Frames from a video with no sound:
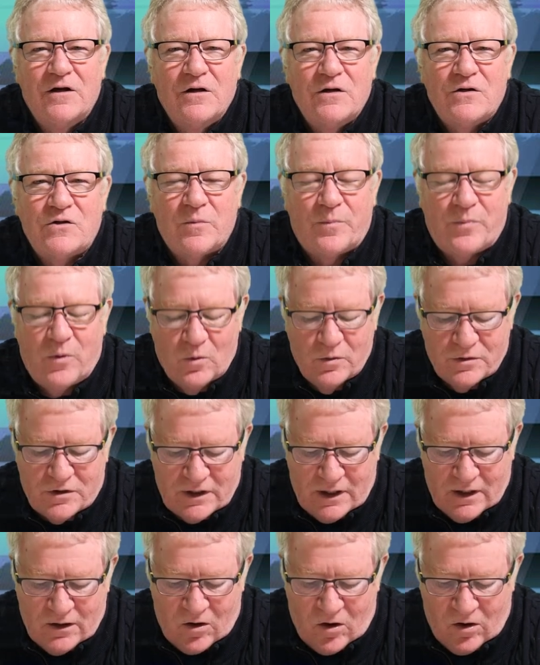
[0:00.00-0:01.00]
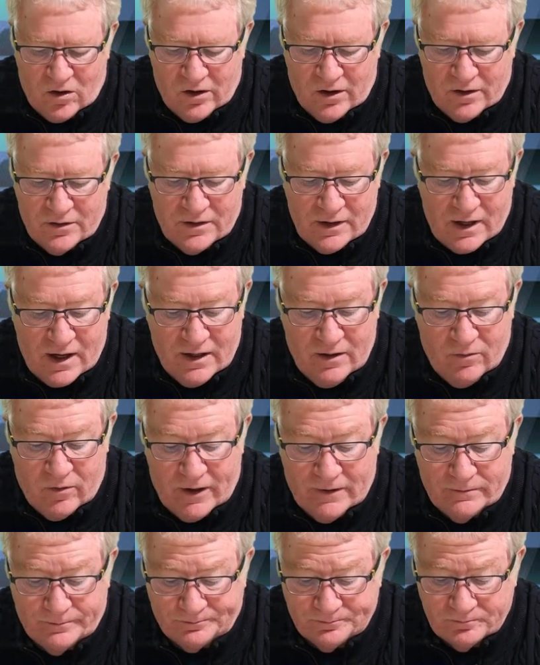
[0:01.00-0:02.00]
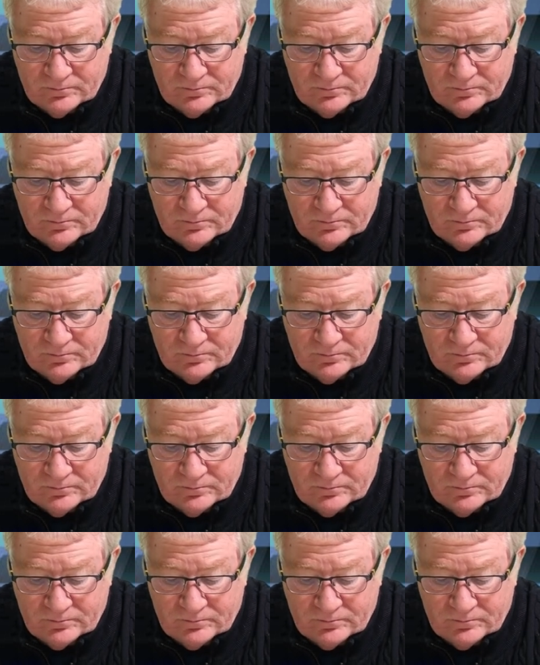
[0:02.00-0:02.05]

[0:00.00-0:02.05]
supporting Holland. Anyway,